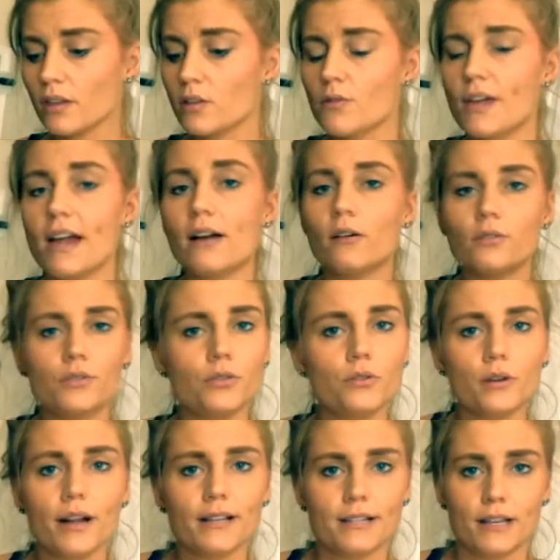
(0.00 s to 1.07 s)
You can't go too
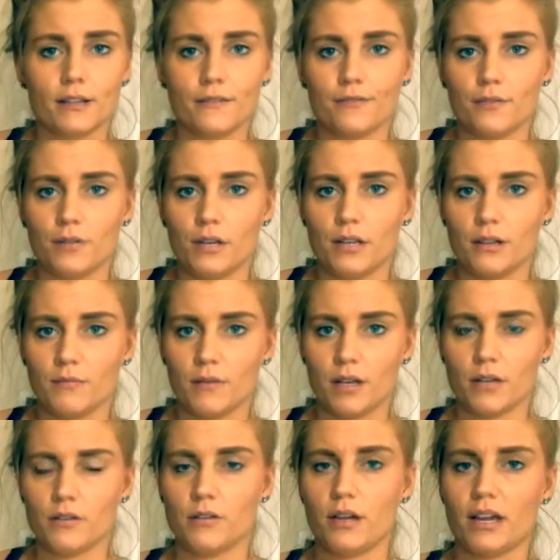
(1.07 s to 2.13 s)
crazy on the fruit either
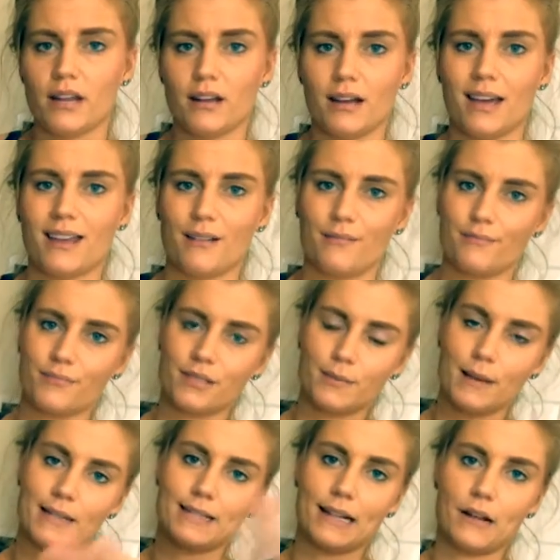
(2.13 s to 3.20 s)
because you gotta kind of
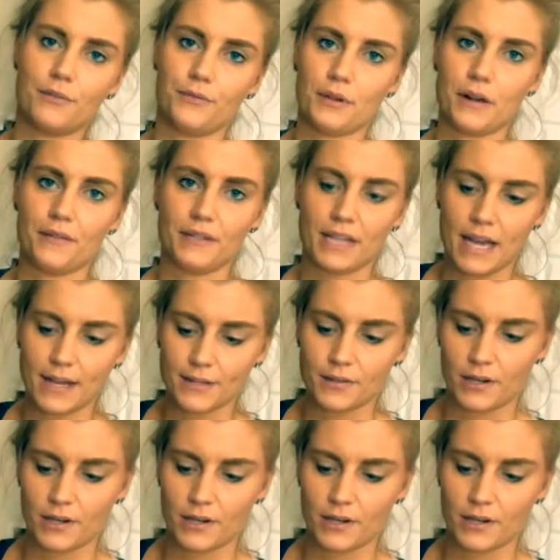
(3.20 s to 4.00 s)
space it out throughout the day.